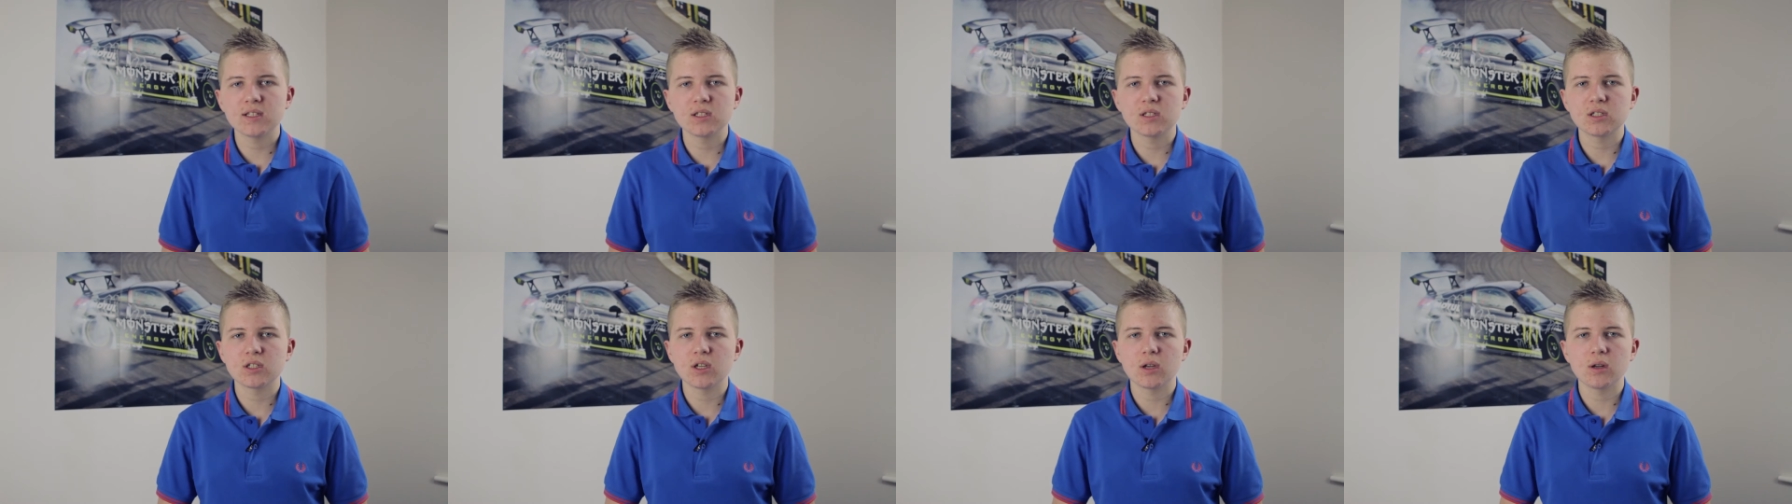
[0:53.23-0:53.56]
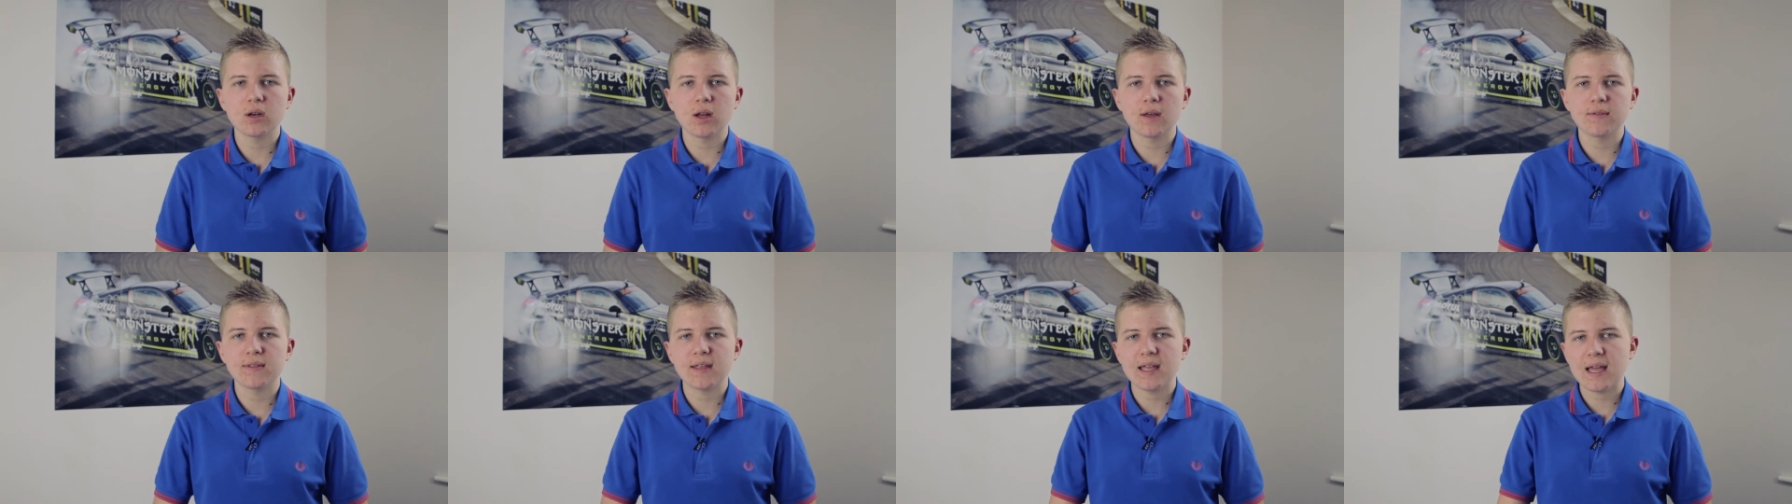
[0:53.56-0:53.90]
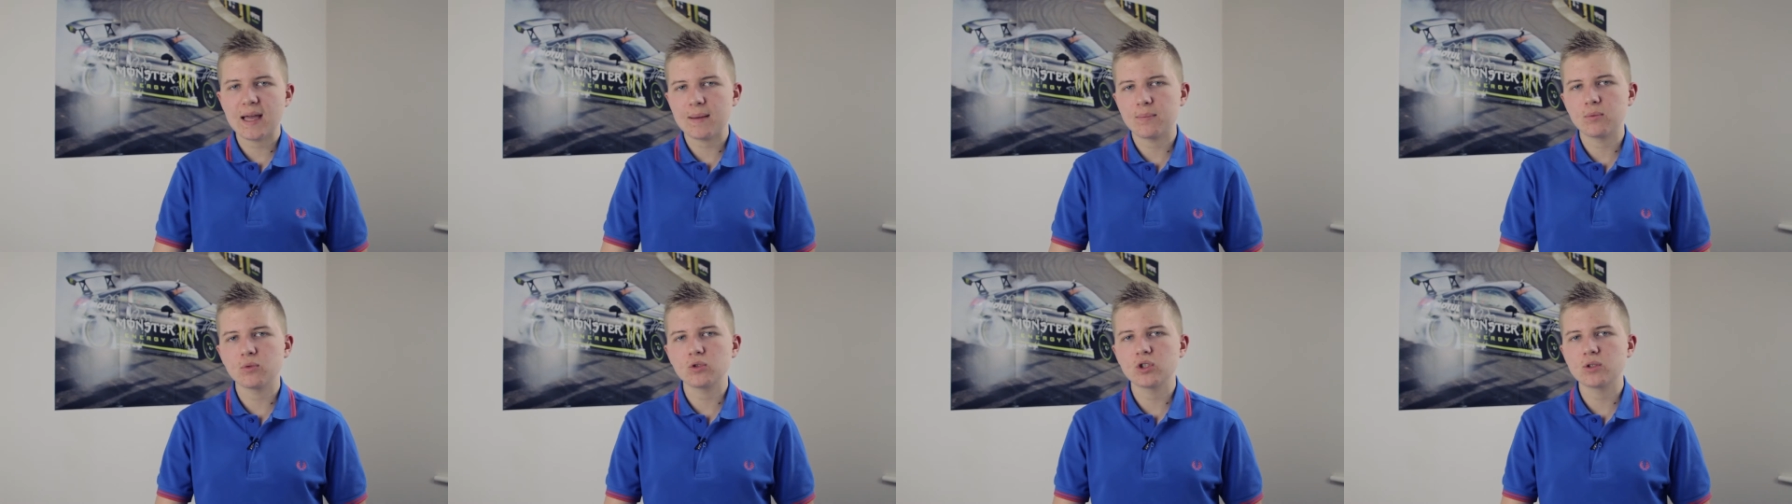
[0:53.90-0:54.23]
so like the
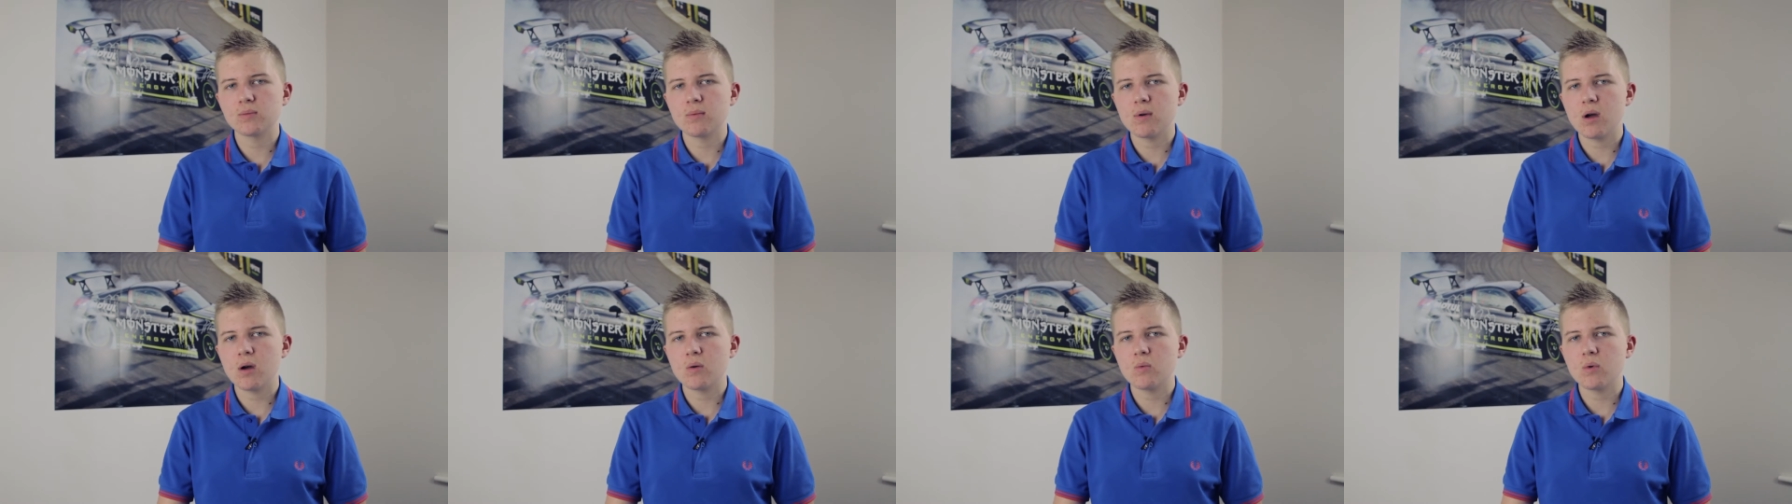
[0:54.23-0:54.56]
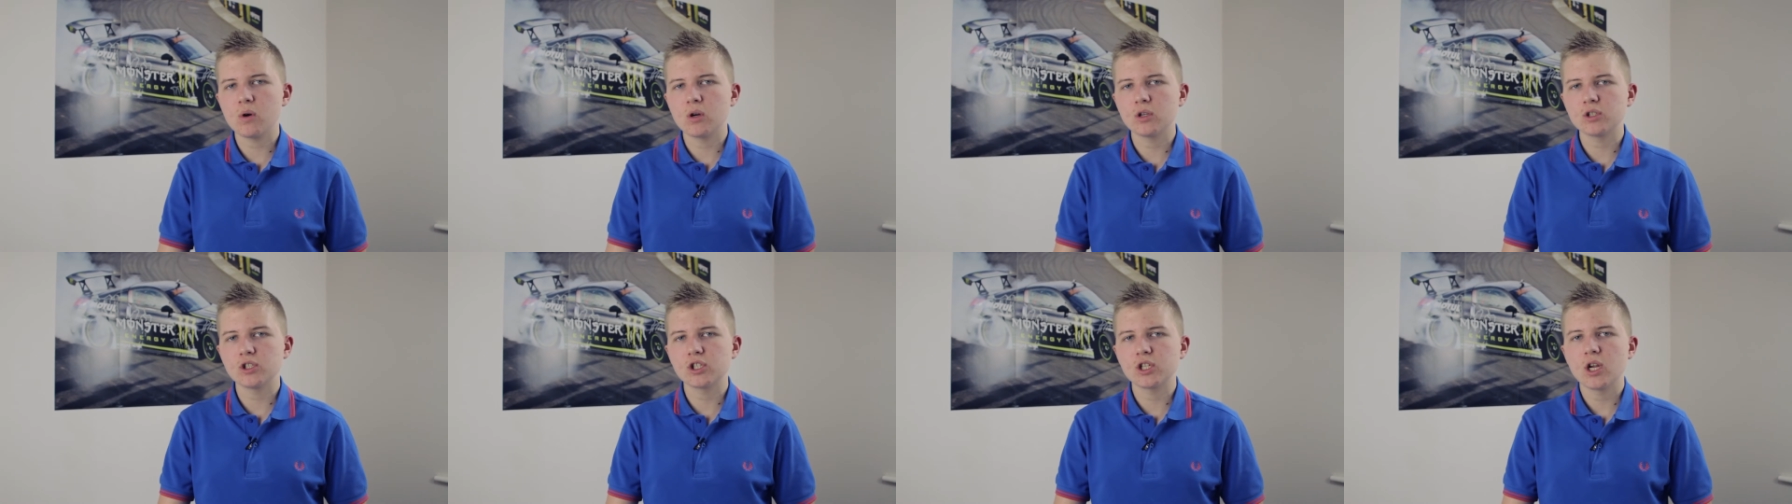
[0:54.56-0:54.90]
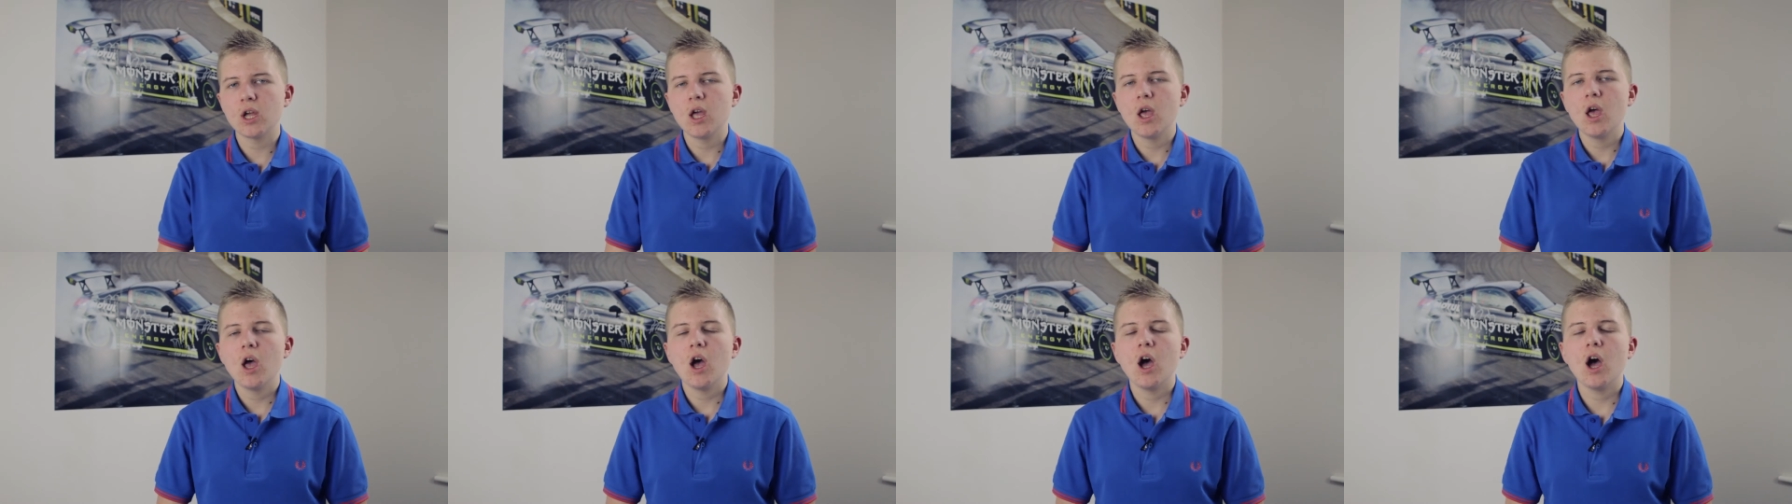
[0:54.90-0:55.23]
Apple smartwatch,